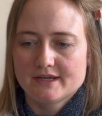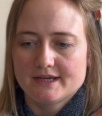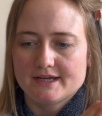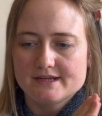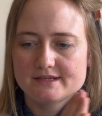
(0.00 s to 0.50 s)

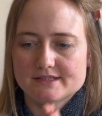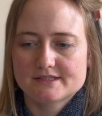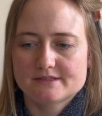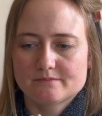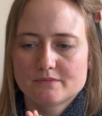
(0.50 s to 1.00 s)
And it
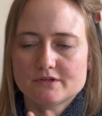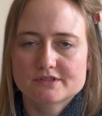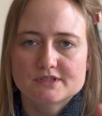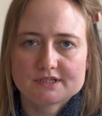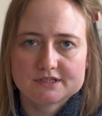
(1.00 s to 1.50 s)
is
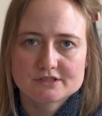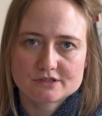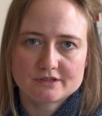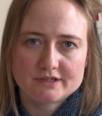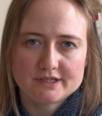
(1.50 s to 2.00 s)
mostly
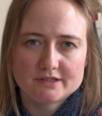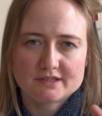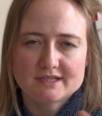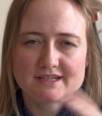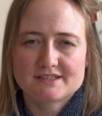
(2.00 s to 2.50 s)
stockinette.
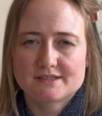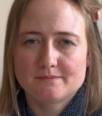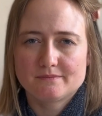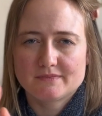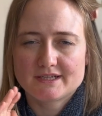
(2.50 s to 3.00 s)
It has
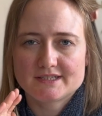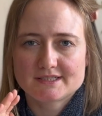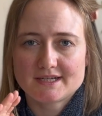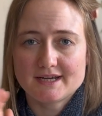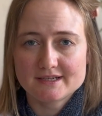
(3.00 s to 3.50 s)
some
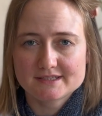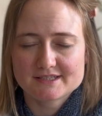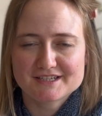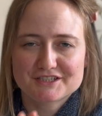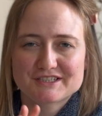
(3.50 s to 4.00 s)
nice eyelet
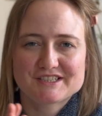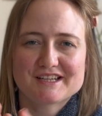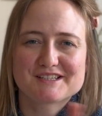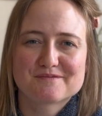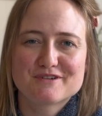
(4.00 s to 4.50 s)
sections
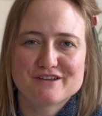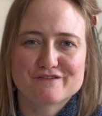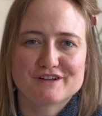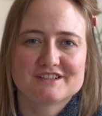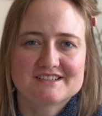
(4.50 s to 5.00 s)
and some really
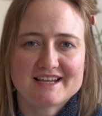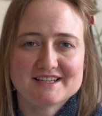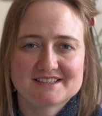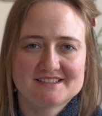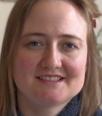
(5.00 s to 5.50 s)
fun
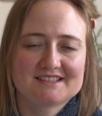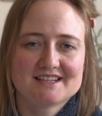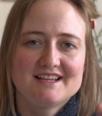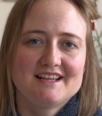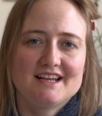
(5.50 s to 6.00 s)
tassels
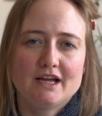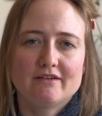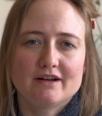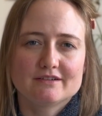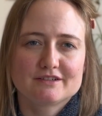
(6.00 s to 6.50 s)

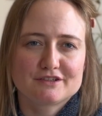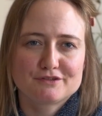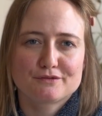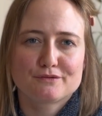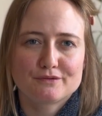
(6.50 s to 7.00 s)
around
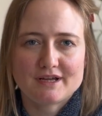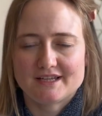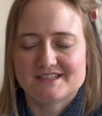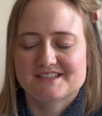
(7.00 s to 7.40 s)
to add